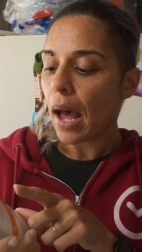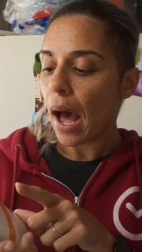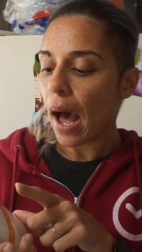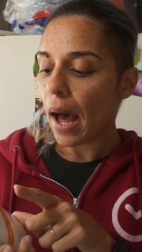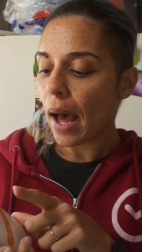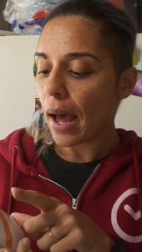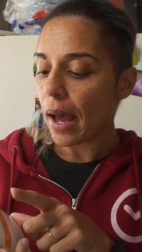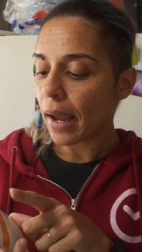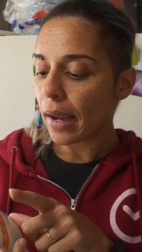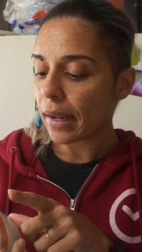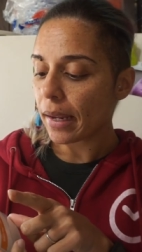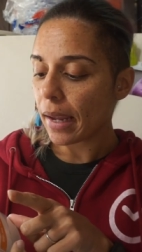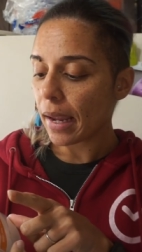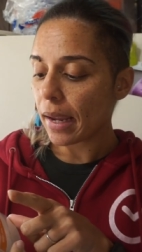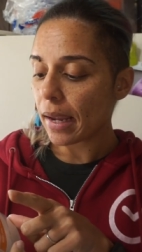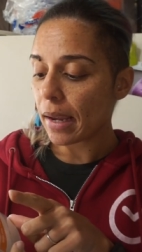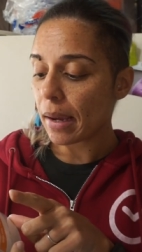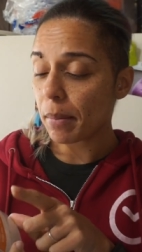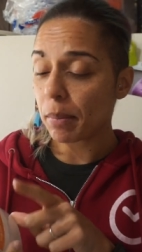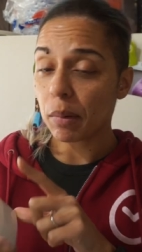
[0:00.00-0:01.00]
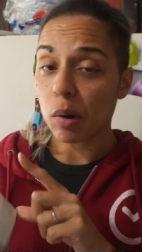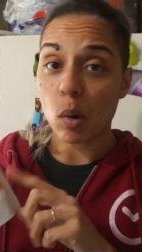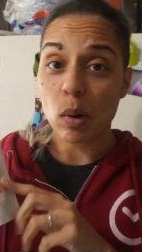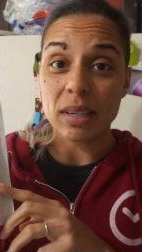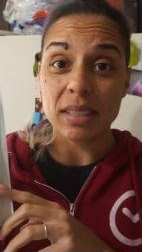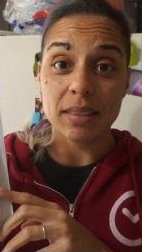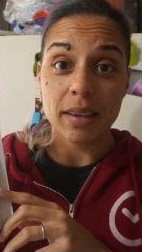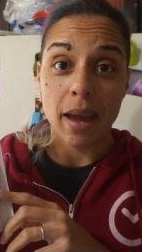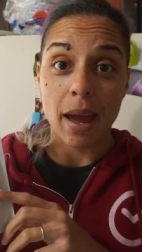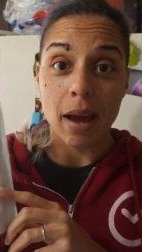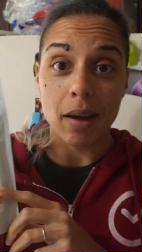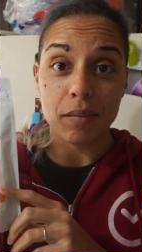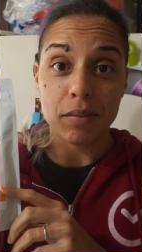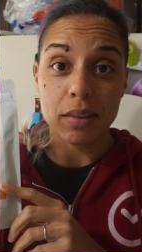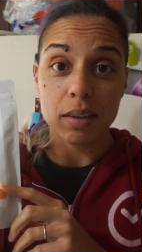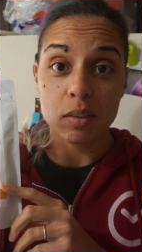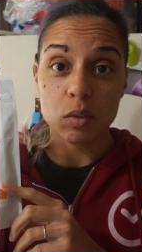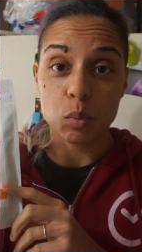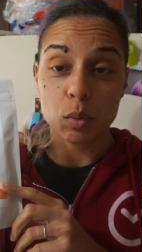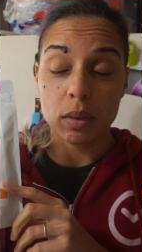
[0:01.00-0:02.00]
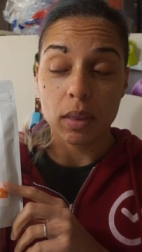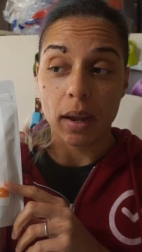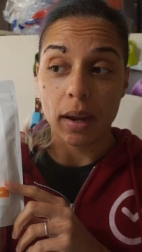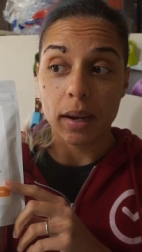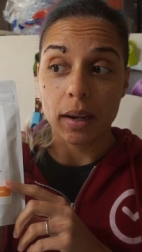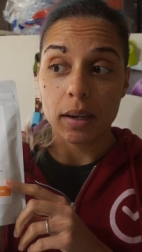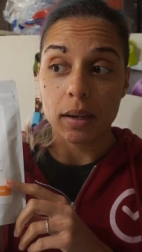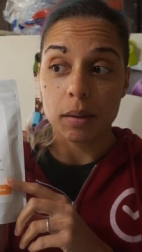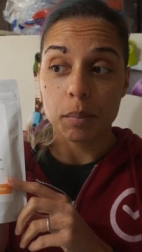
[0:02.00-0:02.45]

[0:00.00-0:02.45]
I am going to have this with like